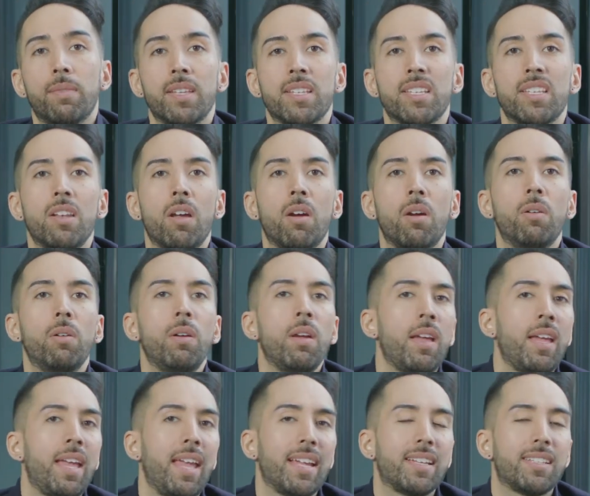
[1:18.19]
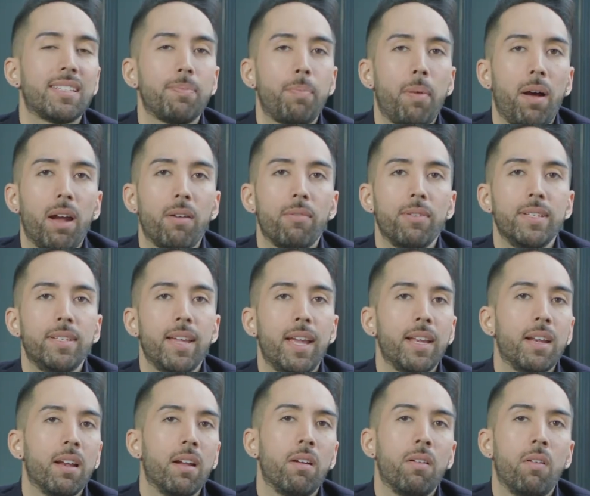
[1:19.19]
There's no expiry
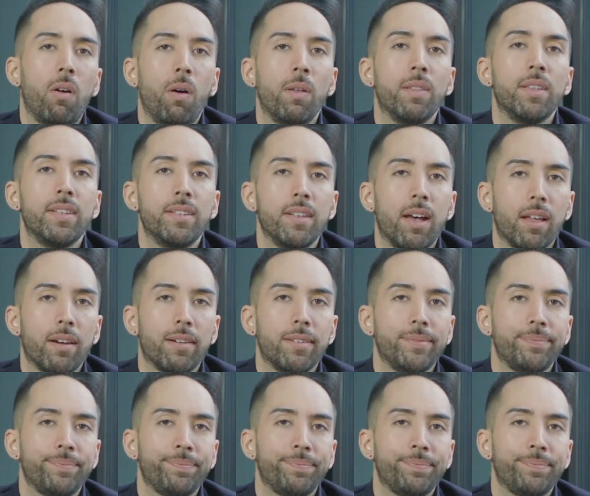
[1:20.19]
date on the data.